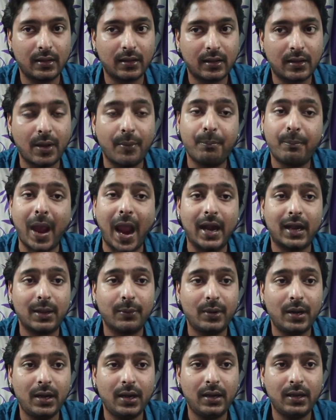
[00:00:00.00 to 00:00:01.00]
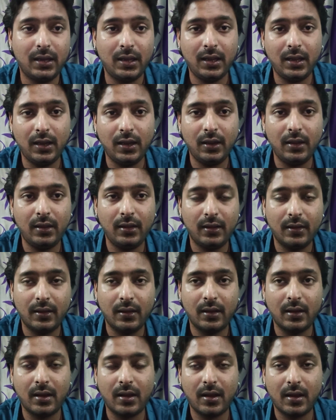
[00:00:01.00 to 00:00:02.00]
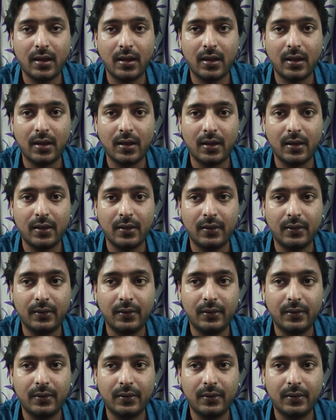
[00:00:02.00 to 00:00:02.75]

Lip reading: compatibility to